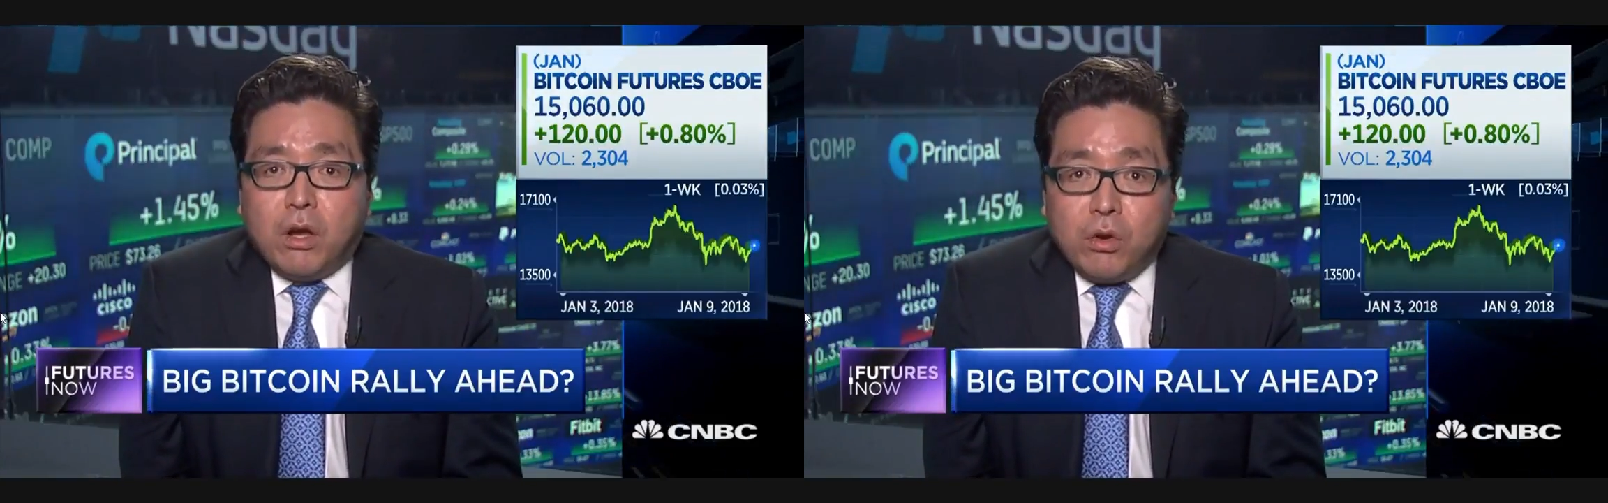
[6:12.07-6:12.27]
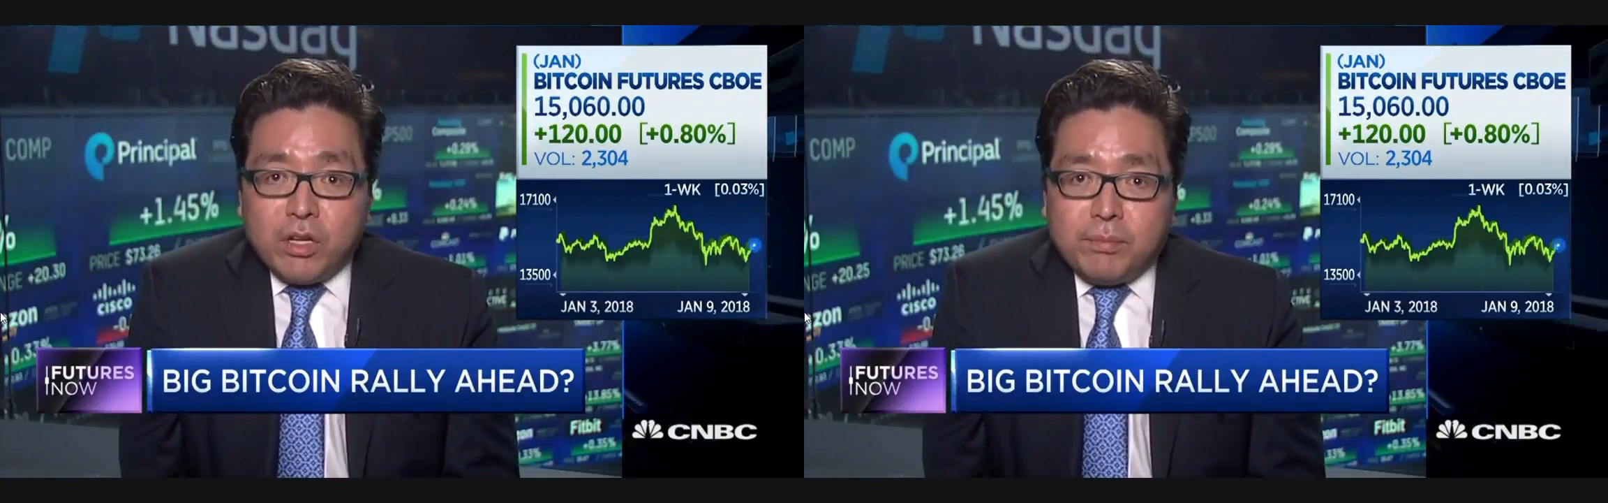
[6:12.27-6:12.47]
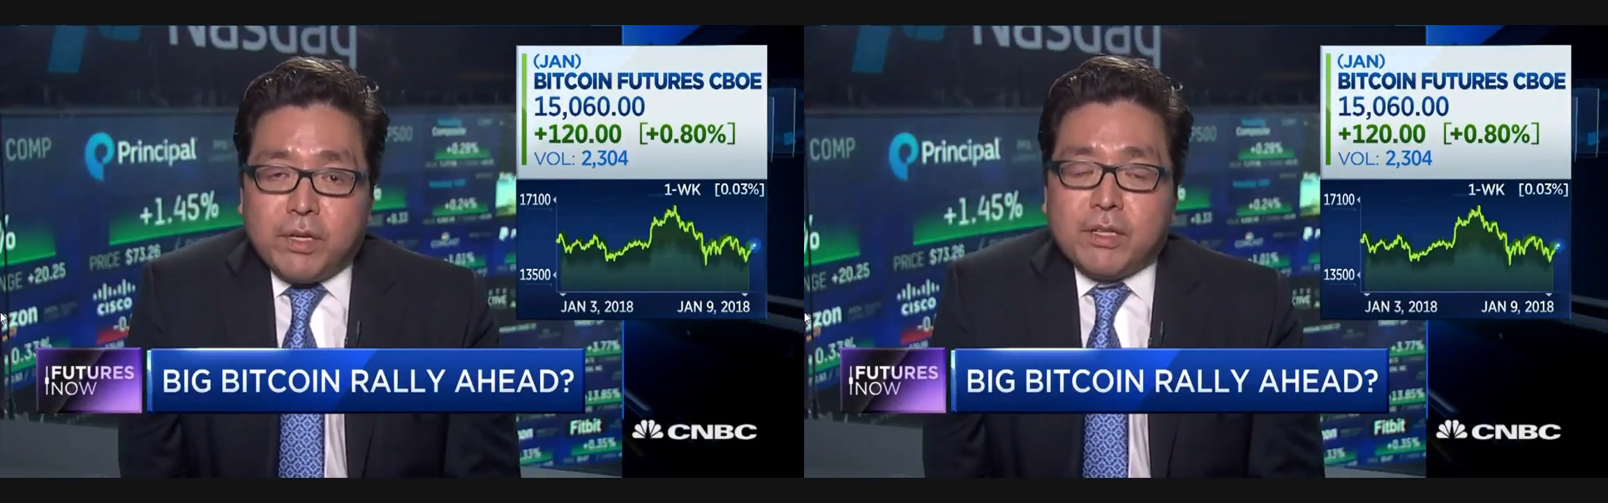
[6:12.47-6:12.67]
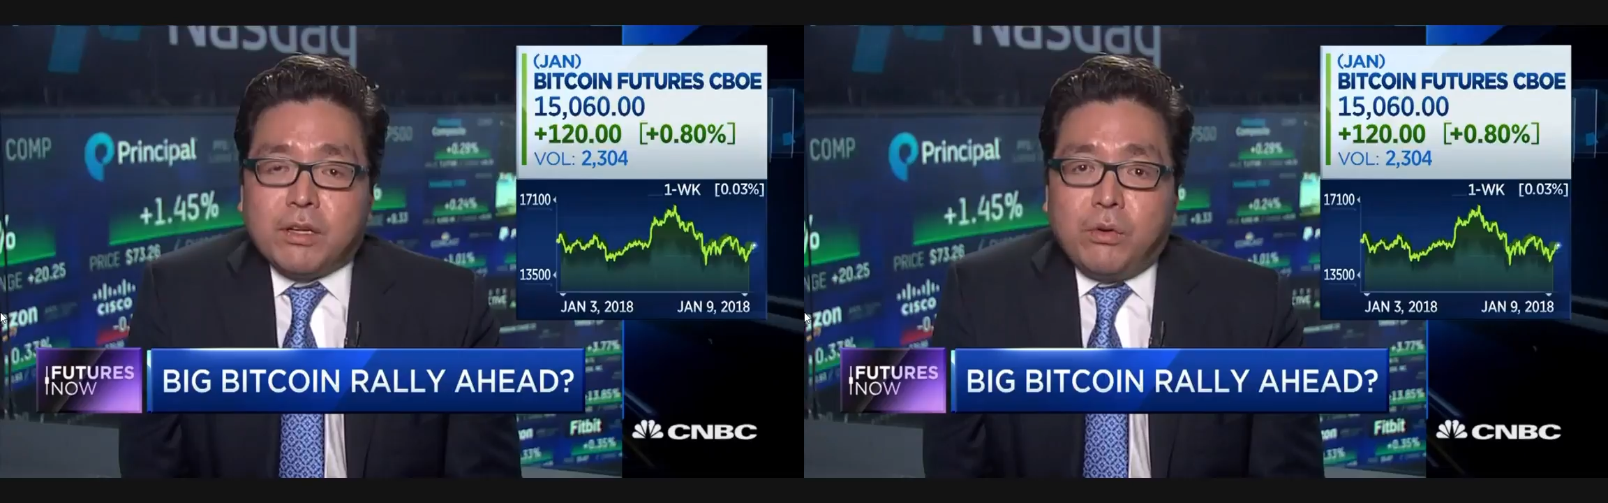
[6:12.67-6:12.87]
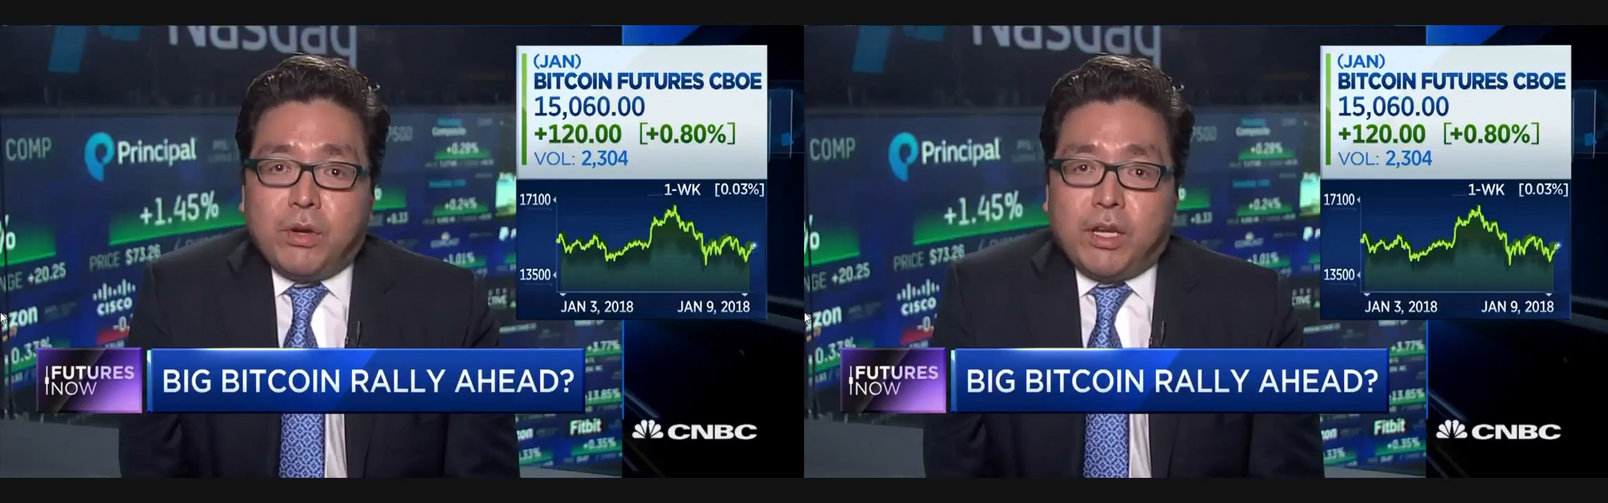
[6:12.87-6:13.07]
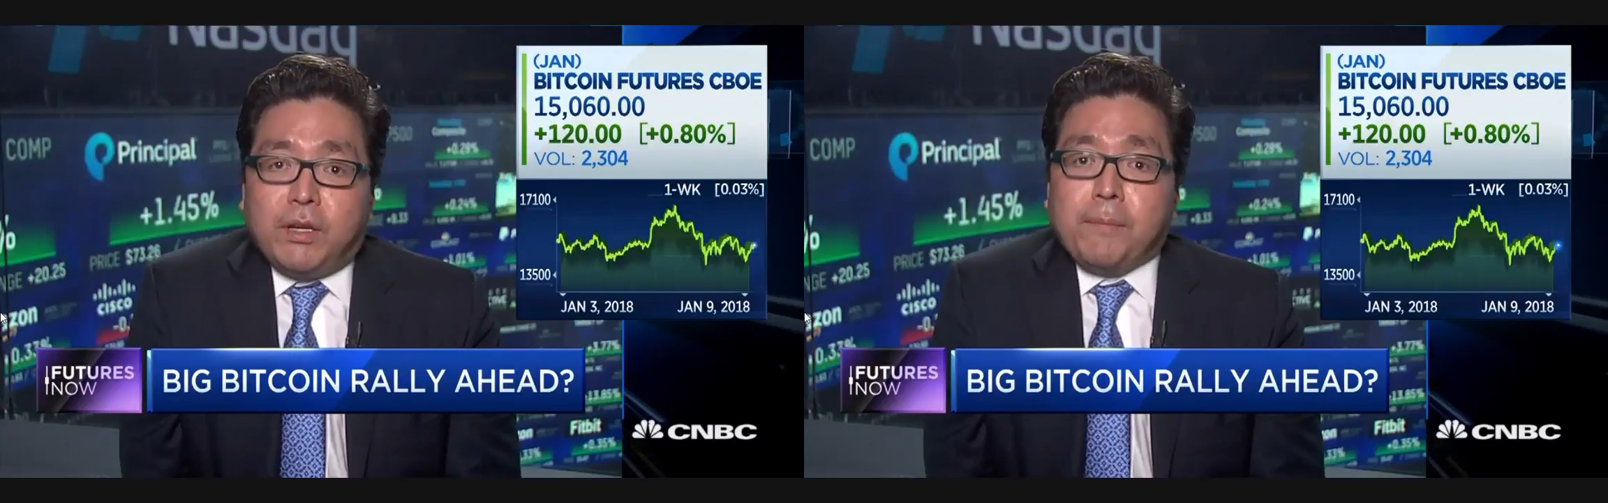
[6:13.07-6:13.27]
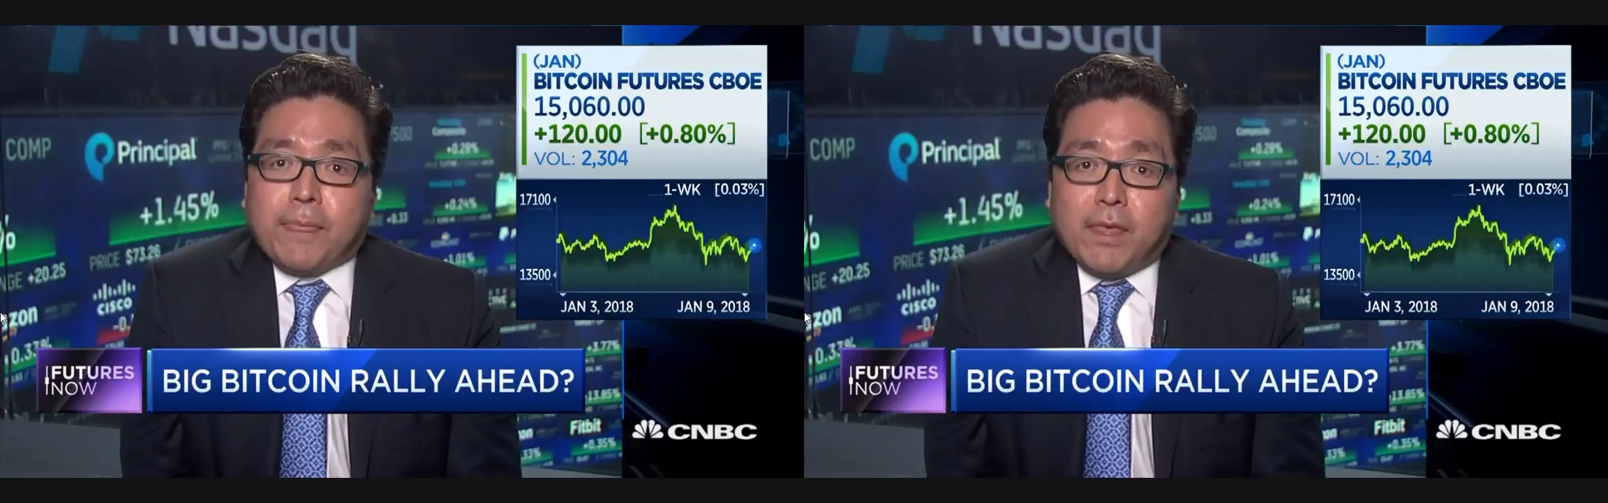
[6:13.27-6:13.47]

owning Bitcoin